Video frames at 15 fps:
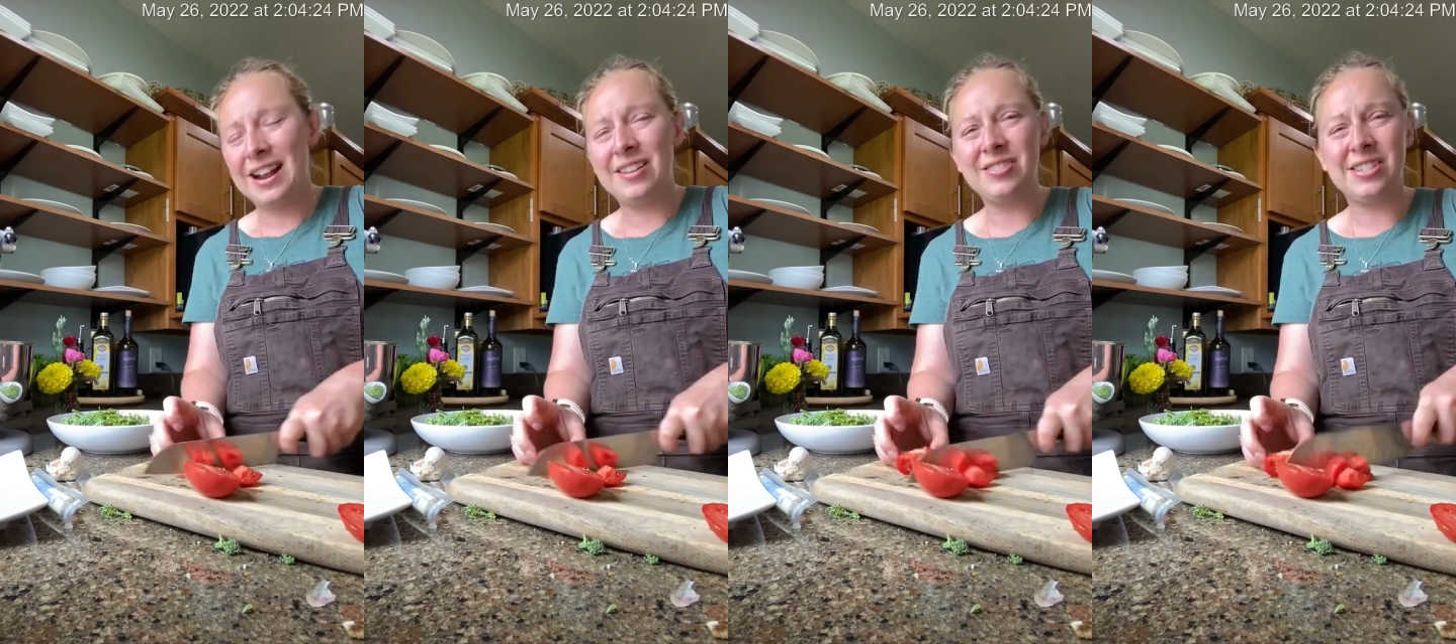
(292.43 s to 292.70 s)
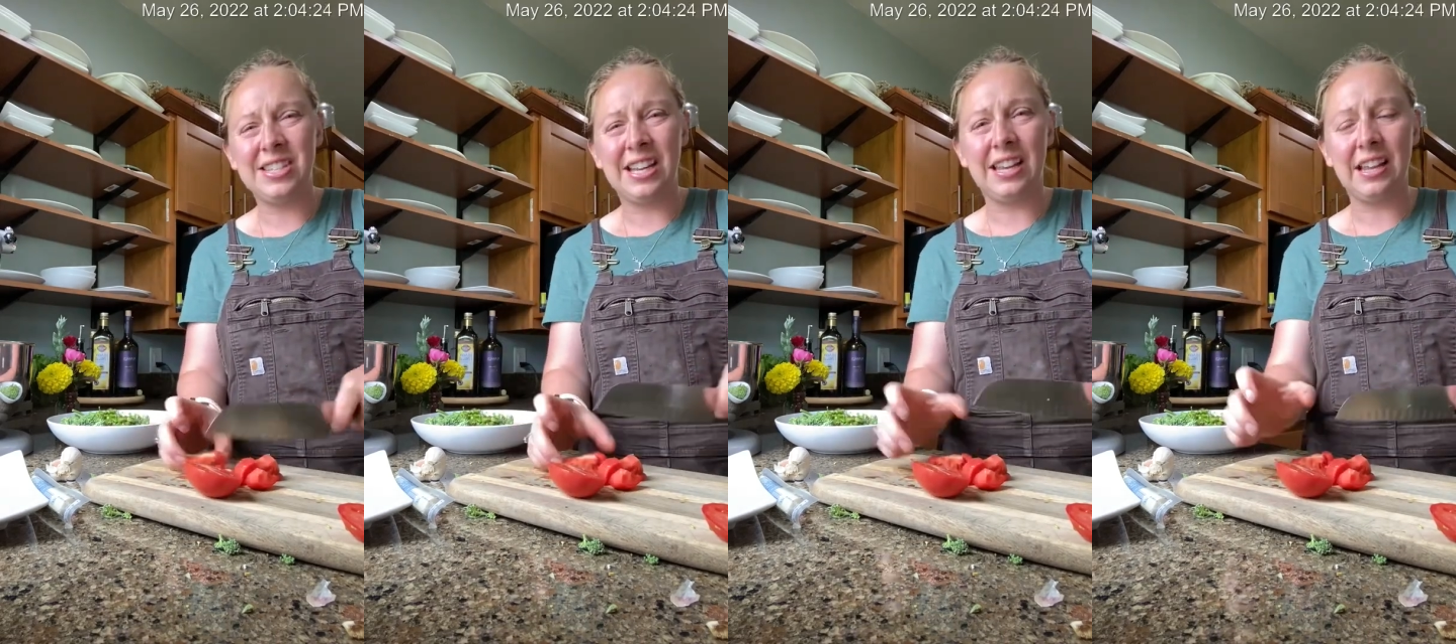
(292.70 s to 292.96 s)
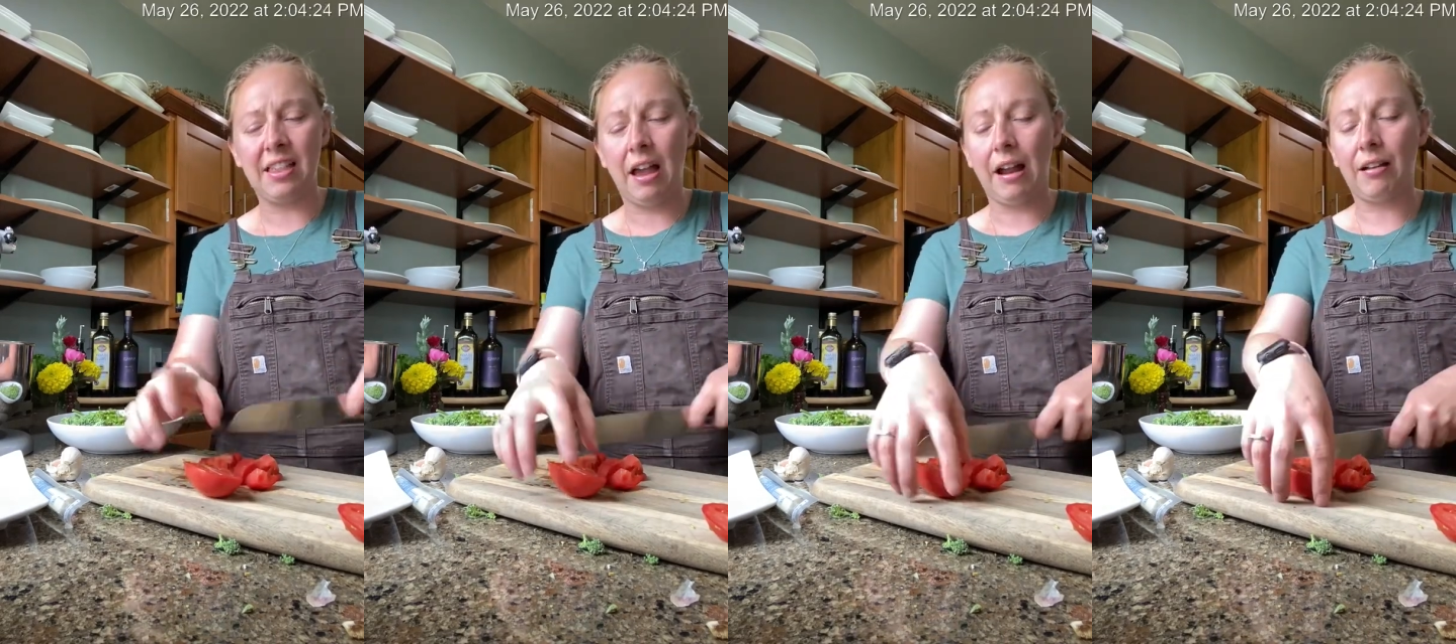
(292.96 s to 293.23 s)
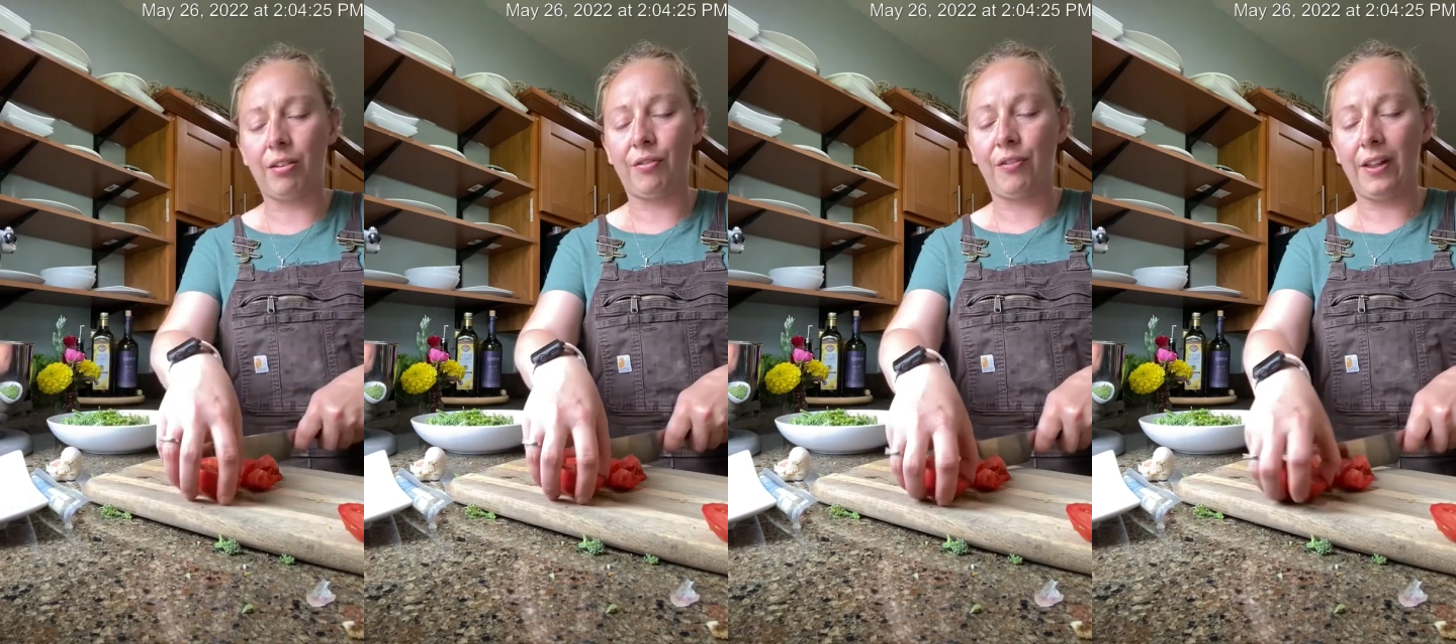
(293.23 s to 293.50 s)
I just think it
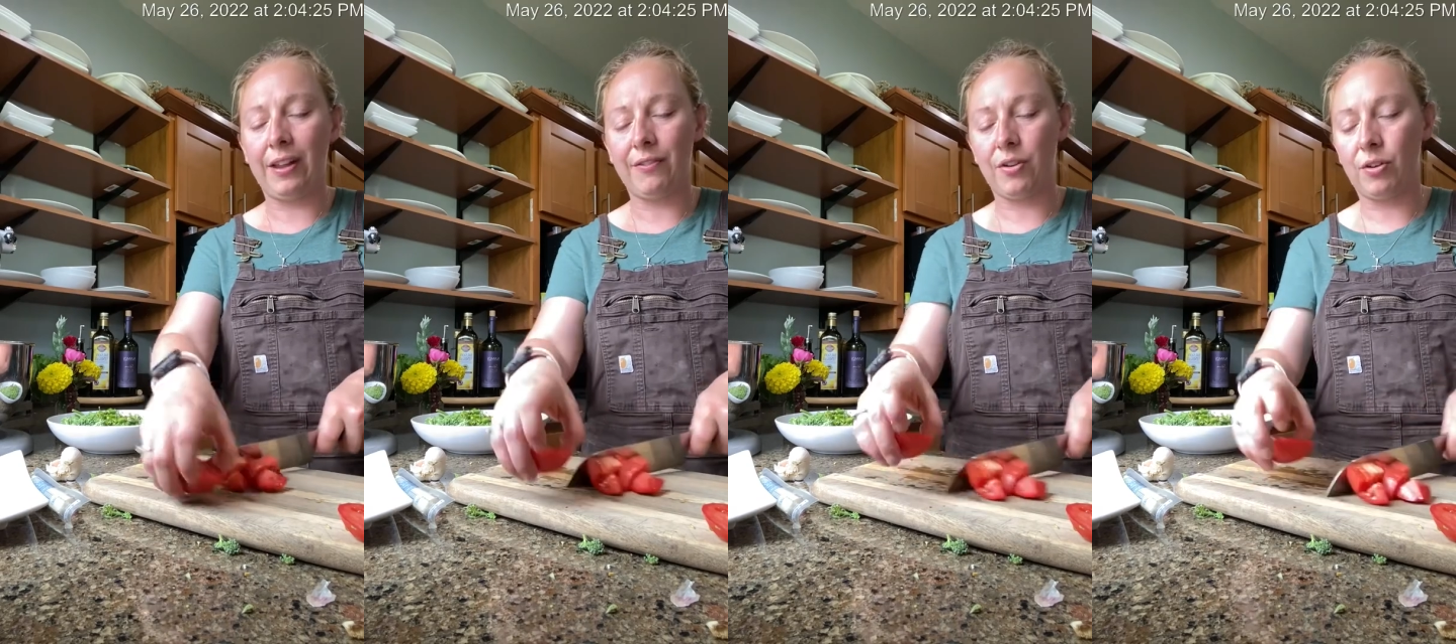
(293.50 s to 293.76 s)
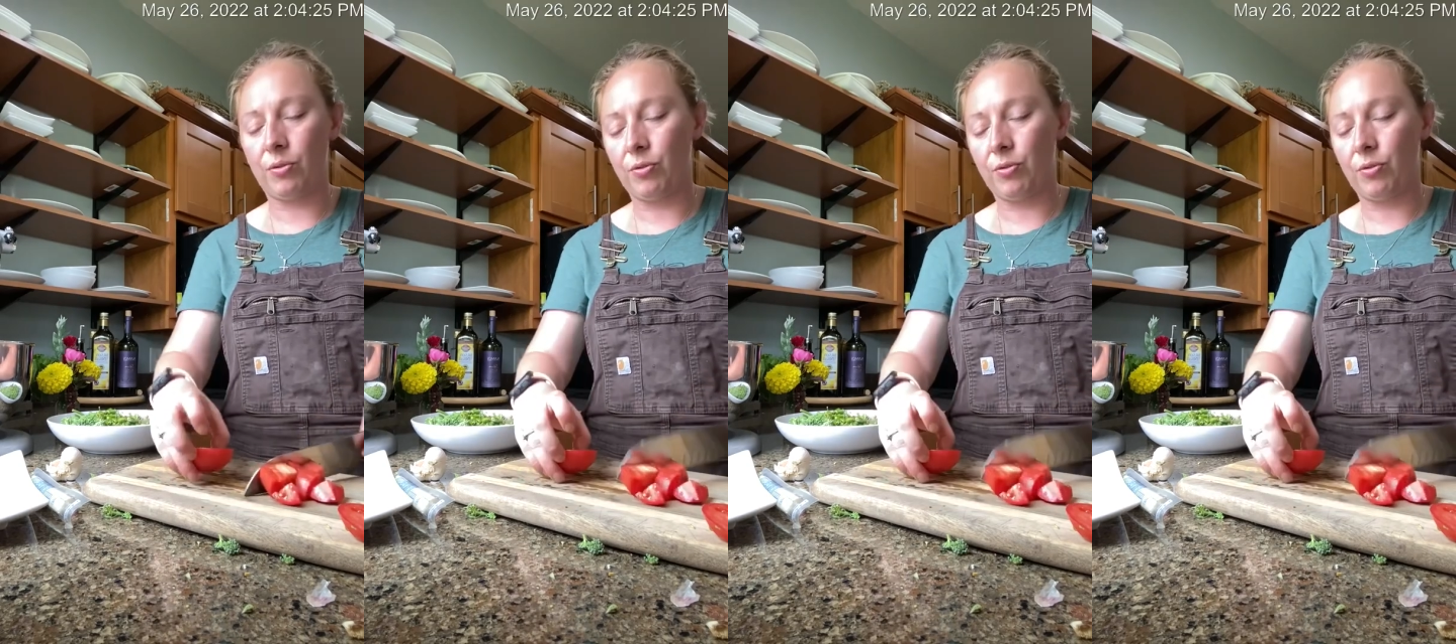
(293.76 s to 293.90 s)
lacks flavor.